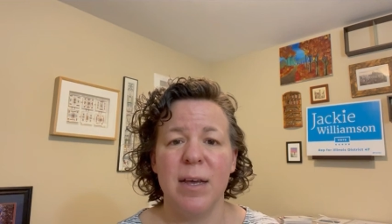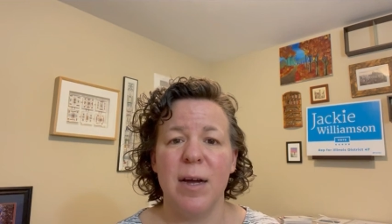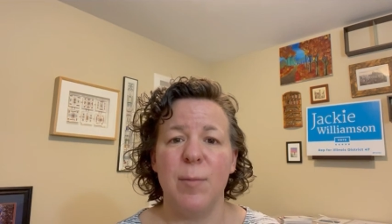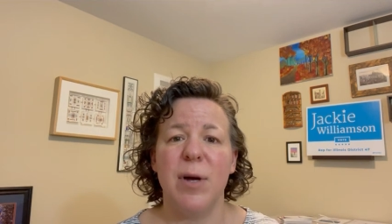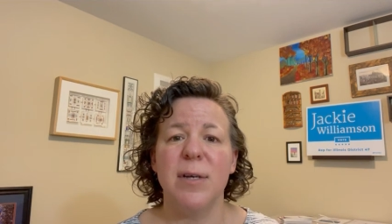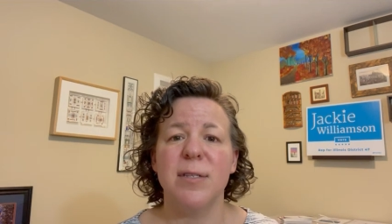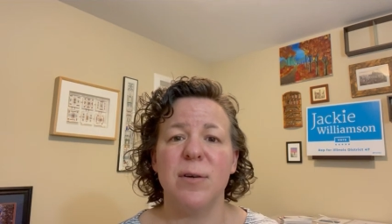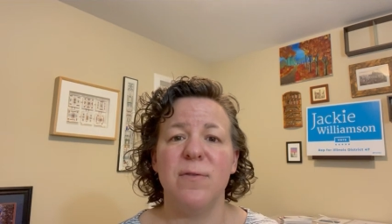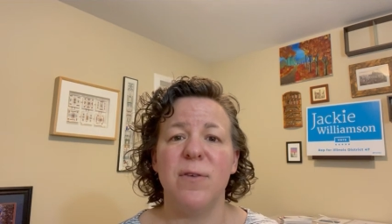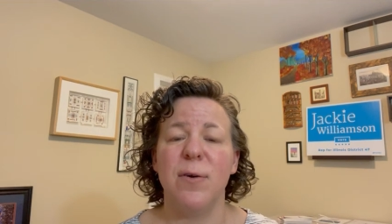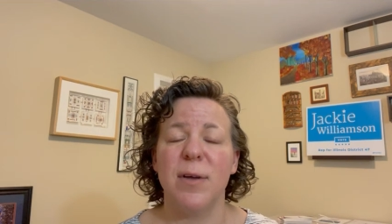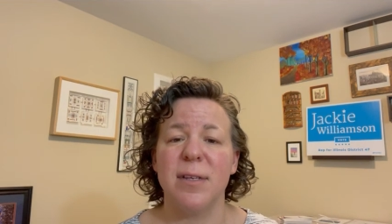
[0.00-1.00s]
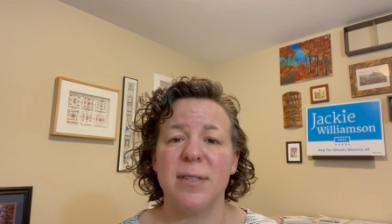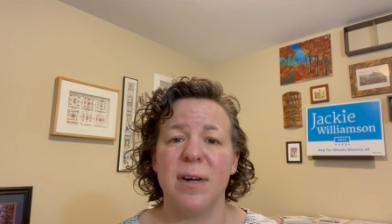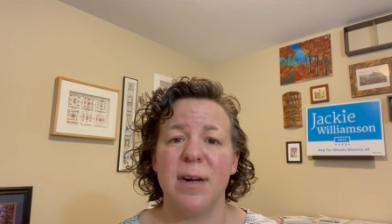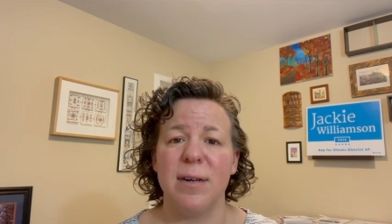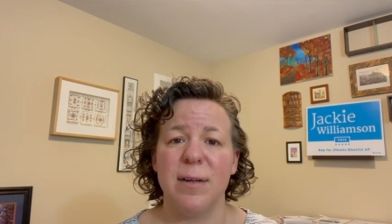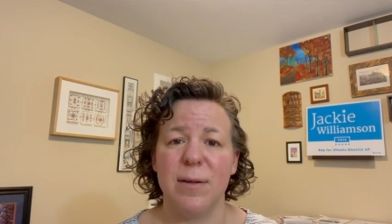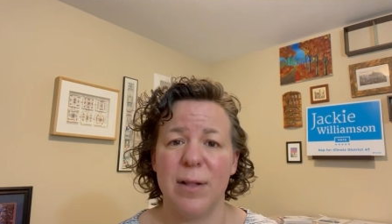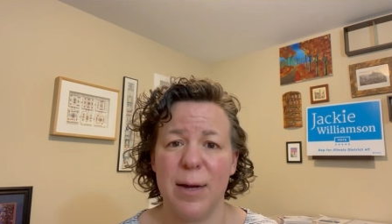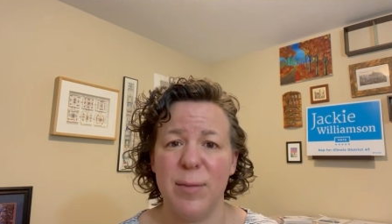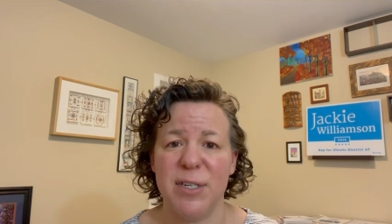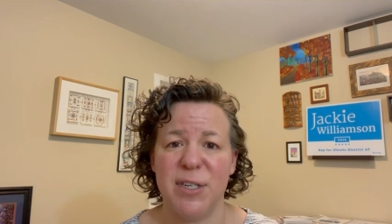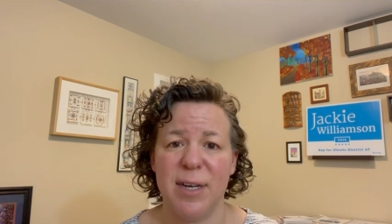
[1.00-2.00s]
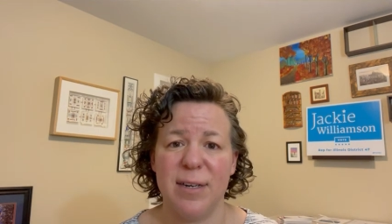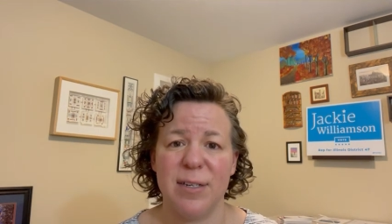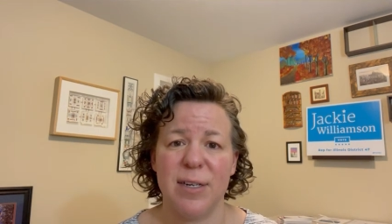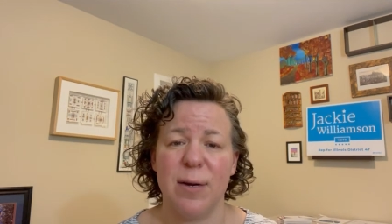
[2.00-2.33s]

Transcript: I'm also focused on climate change.